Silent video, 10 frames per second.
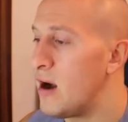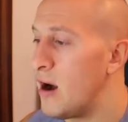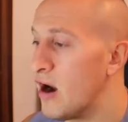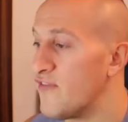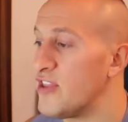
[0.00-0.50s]

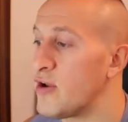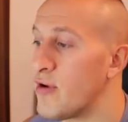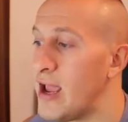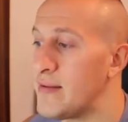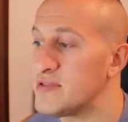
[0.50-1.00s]
150
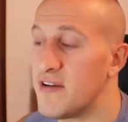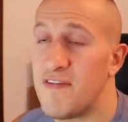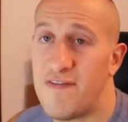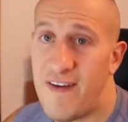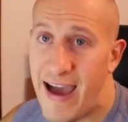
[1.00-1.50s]
grams of
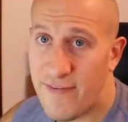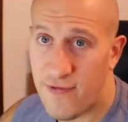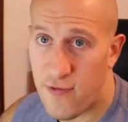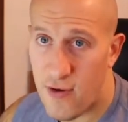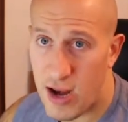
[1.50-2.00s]

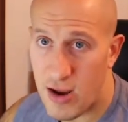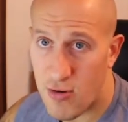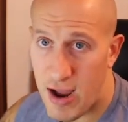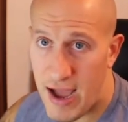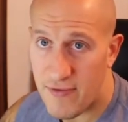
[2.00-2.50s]
fat-free
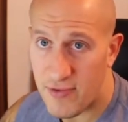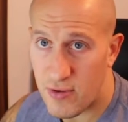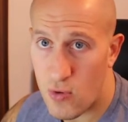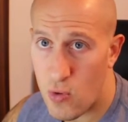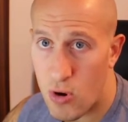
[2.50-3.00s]
Kraft
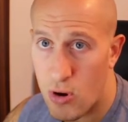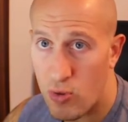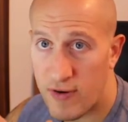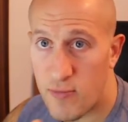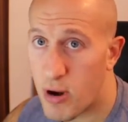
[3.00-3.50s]
or
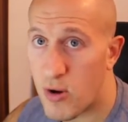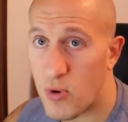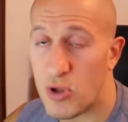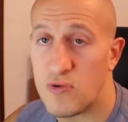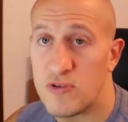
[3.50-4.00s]
whatever brand
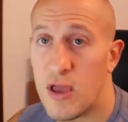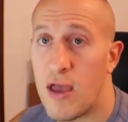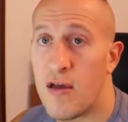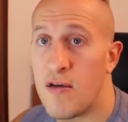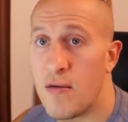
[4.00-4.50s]
would use
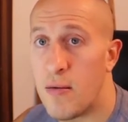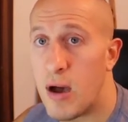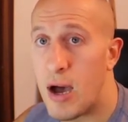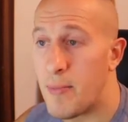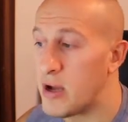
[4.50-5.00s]

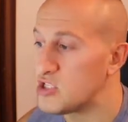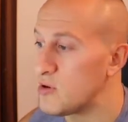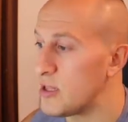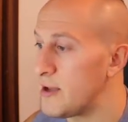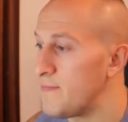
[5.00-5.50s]

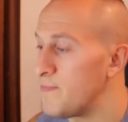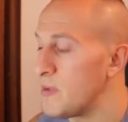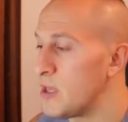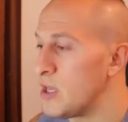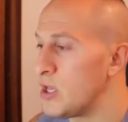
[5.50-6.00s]
mozzarella.
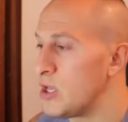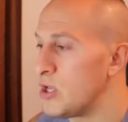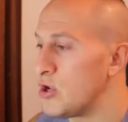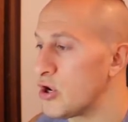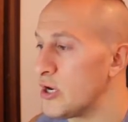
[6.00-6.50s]

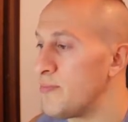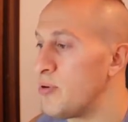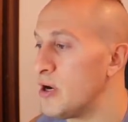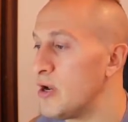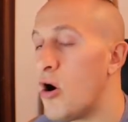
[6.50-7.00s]
You're going to
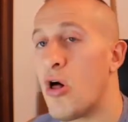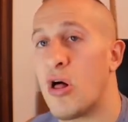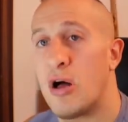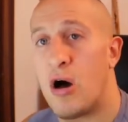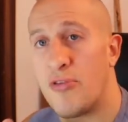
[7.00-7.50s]
put it
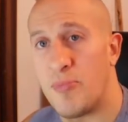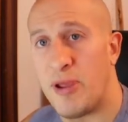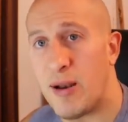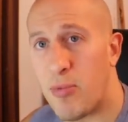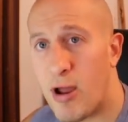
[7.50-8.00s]
all on the
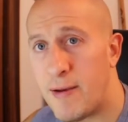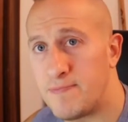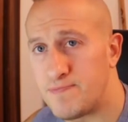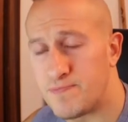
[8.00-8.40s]
pita bread,